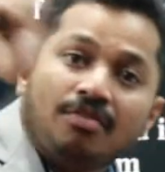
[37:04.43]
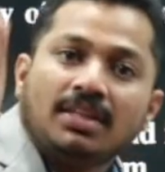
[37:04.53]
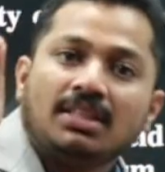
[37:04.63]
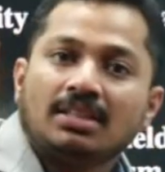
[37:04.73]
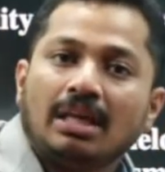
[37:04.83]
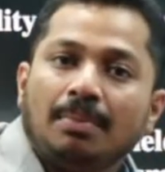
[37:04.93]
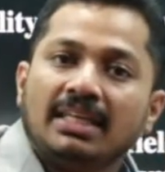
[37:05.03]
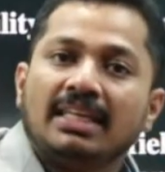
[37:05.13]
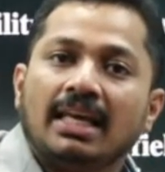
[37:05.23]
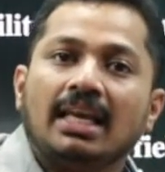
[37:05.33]
whether the
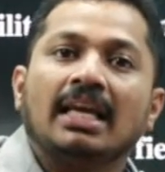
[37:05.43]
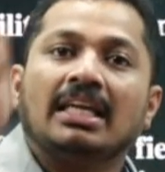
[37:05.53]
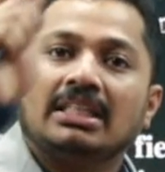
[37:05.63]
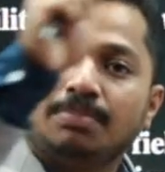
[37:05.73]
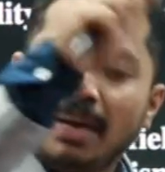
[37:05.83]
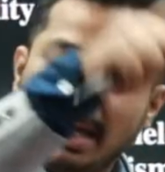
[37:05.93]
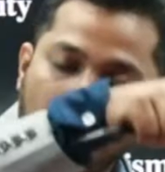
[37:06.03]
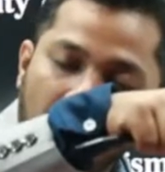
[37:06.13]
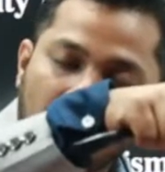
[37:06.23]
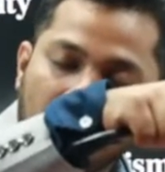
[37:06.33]
material is
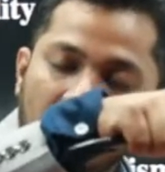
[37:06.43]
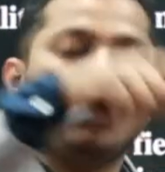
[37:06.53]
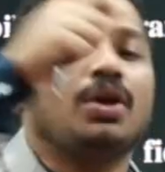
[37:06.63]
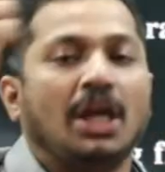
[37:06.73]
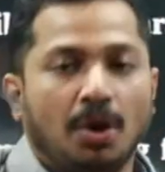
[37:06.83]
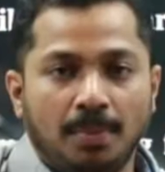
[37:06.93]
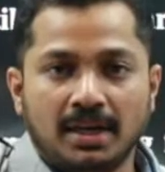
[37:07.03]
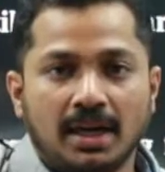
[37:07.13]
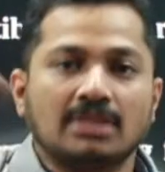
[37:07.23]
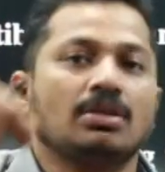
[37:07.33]
paramagnetic or
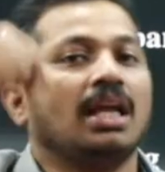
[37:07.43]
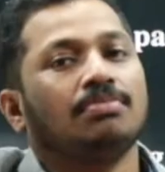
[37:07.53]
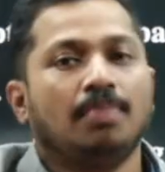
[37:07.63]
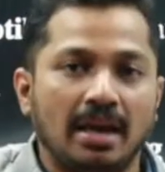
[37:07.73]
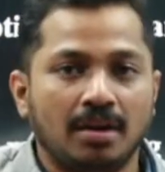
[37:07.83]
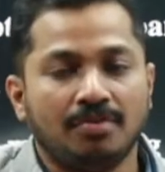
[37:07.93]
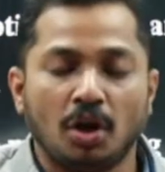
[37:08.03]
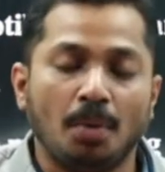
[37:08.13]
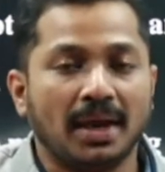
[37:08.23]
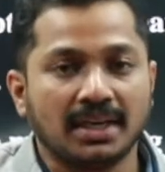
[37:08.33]
diamagnetic, as well as
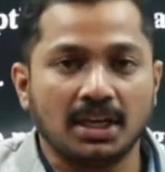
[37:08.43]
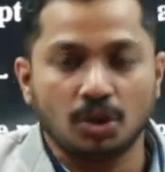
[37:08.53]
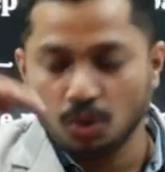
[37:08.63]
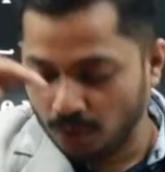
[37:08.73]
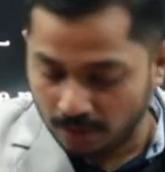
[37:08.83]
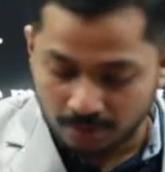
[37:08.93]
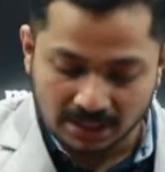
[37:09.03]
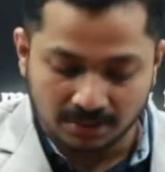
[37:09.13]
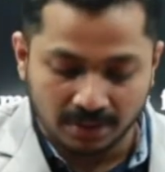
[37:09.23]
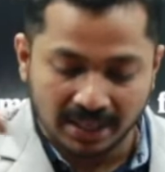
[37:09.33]
ferromagnetic too.
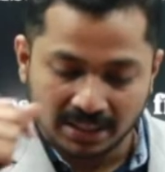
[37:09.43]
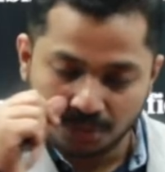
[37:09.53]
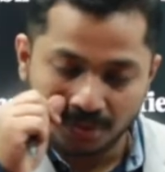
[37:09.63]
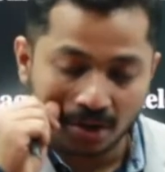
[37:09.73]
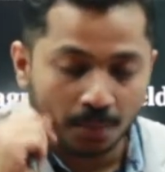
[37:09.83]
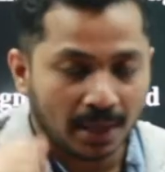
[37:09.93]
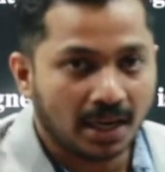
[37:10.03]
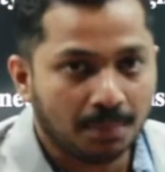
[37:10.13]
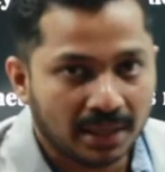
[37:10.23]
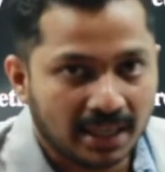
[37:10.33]
Once we reach
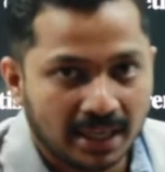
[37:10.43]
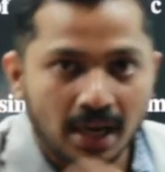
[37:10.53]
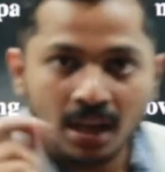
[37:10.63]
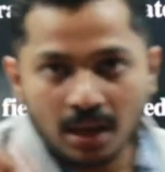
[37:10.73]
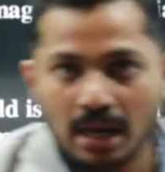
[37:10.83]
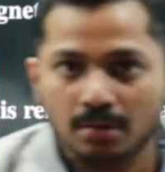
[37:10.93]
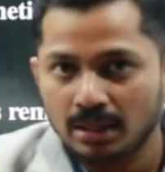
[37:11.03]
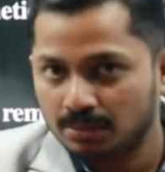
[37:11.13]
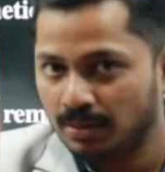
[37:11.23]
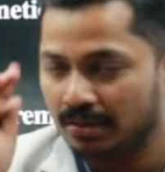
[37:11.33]
ferromagnetic material, I will
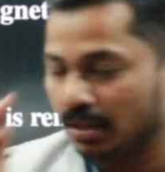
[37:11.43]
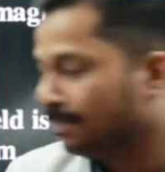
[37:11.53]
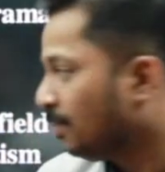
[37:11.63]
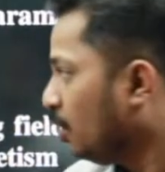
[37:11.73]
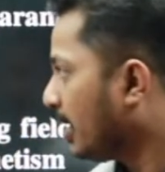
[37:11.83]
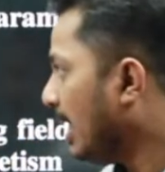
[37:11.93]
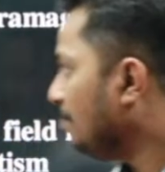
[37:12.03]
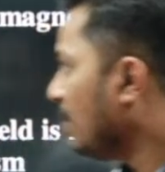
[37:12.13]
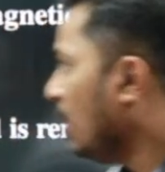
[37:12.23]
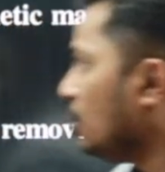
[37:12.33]
explain the.
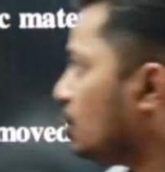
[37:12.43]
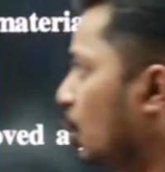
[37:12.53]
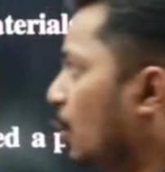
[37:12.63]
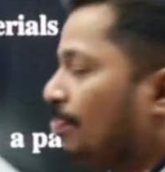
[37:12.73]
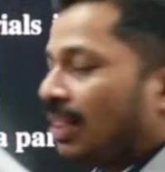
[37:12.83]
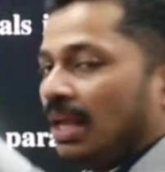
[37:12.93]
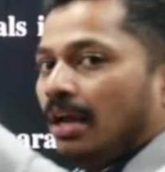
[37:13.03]
Okay, so